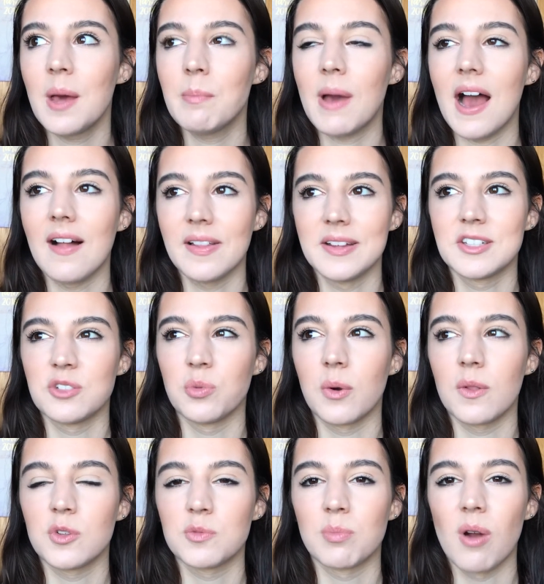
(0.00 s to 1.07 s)
palettes and one
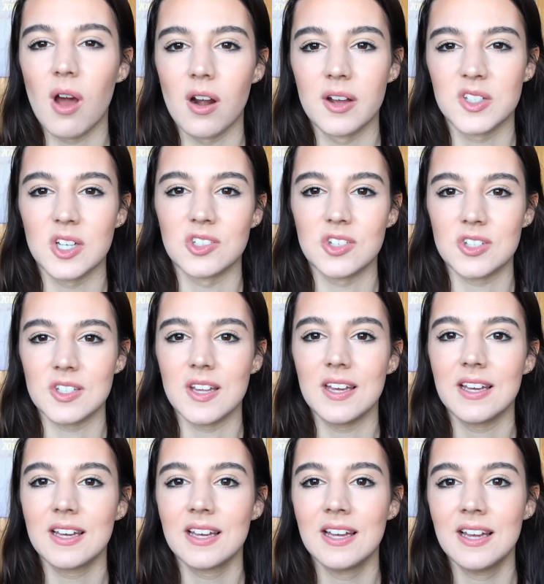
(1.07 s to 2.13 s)
of those products that just
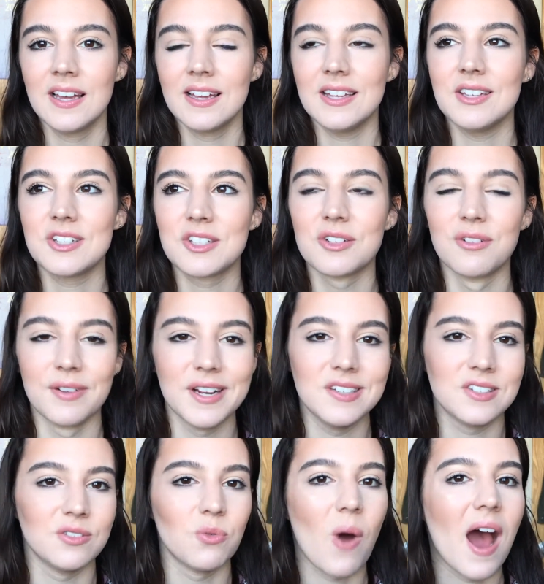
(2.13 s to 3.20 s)
like is the
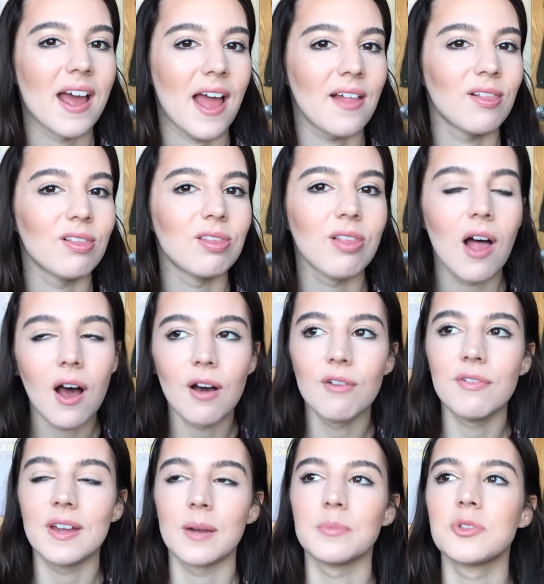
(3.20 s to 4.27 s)
reason why I
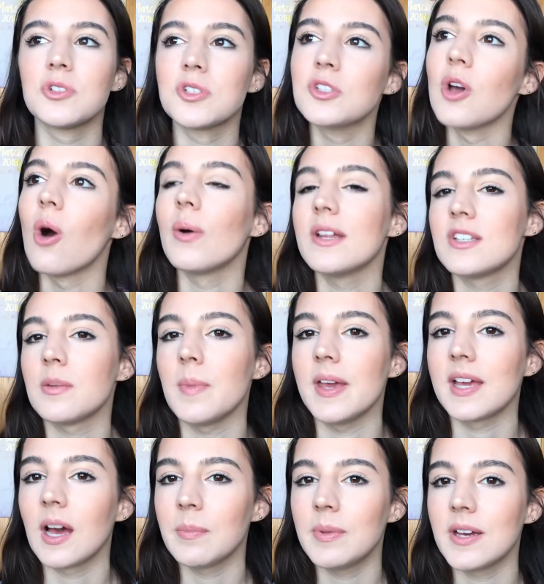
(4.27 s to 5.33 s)
love and I'm so into
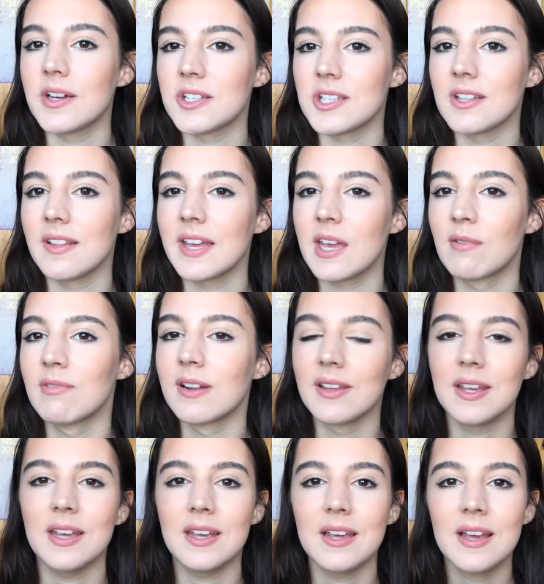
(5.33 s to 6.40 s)
makeup, because it like
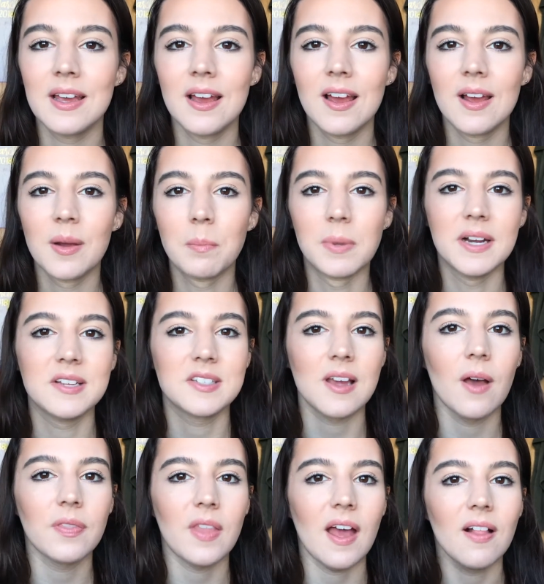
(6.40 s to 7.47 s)
really brings
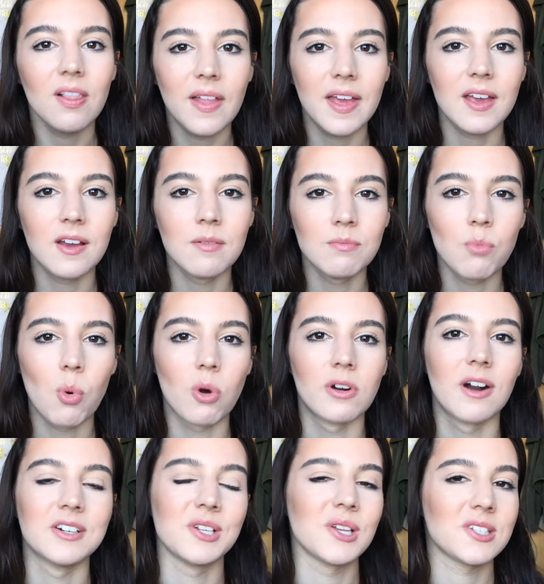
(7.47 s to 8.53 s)
out that like more
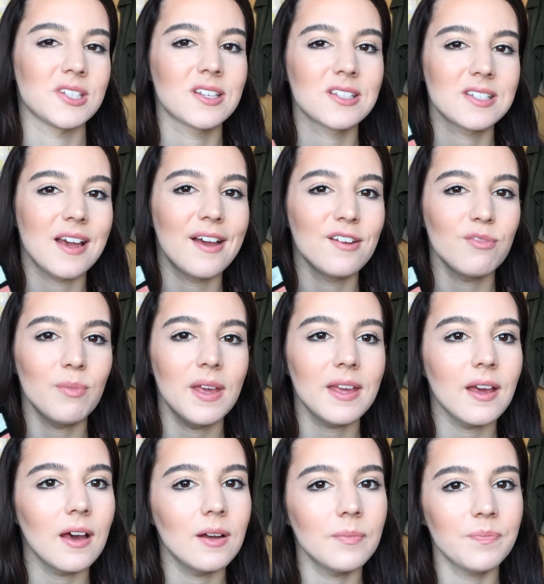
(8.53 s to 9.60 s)
artistic side of
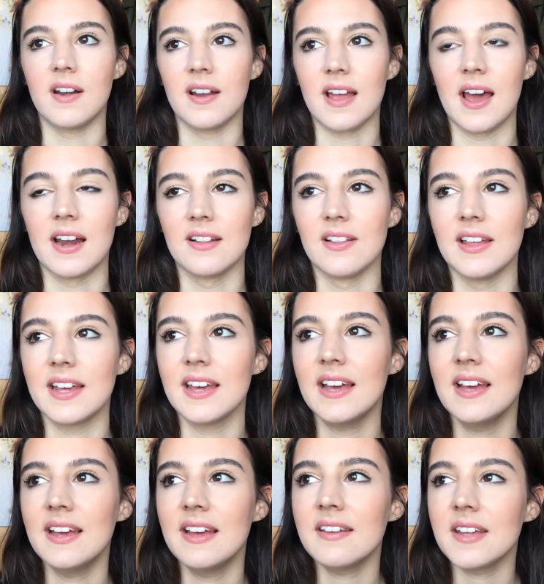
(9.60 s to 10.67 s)
makeup, and it kind of like
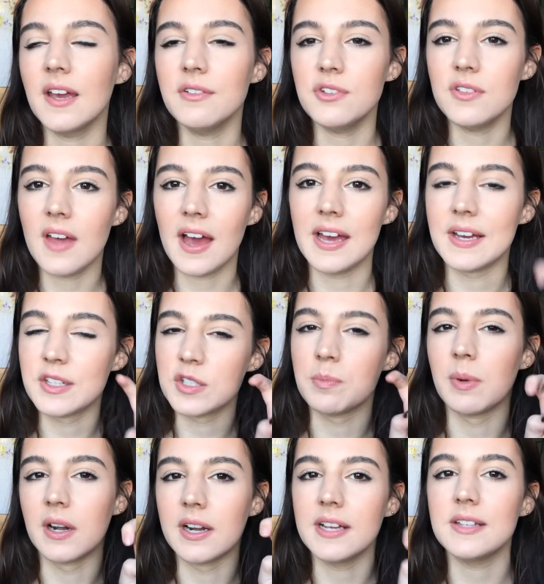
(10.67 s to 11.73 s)
gives you that
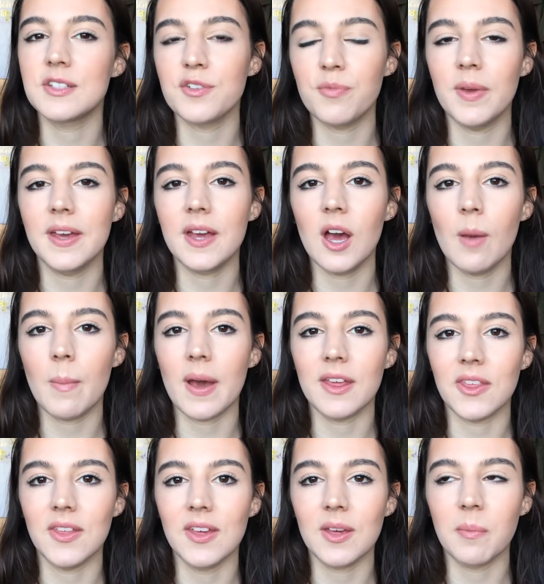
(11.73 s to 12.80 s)
experience of makeup. I
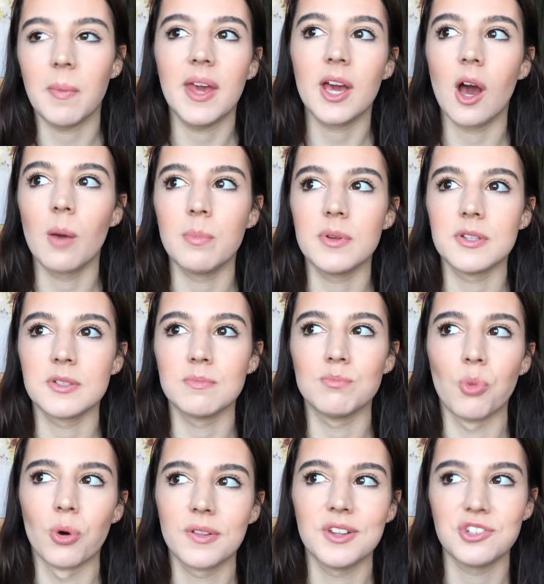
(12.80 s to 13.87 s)
think makeup is
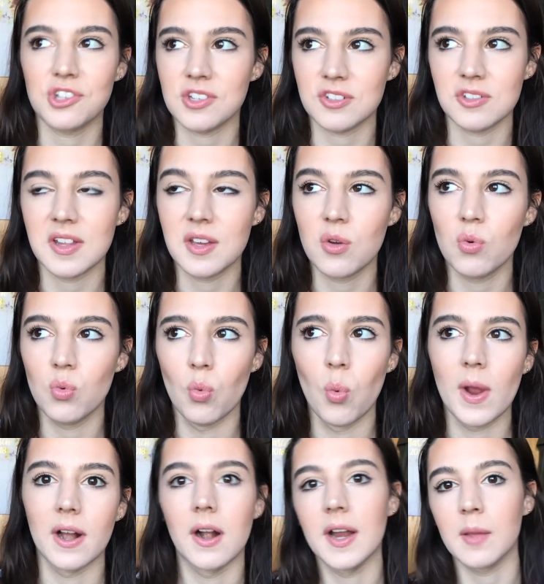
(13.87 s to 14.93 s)
more than just like
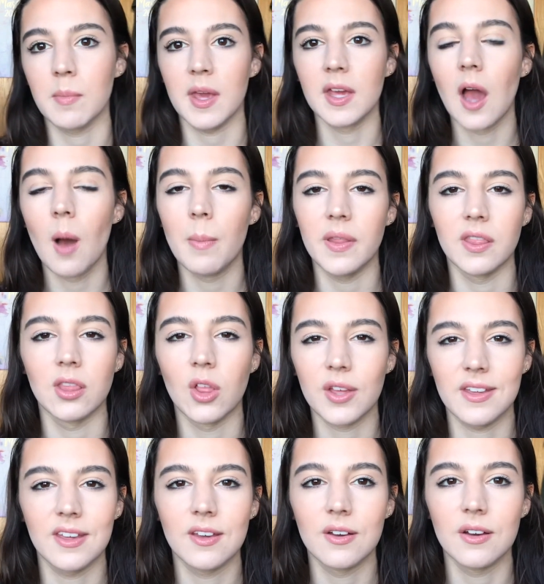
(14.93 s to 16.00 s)
wearing makeup and looking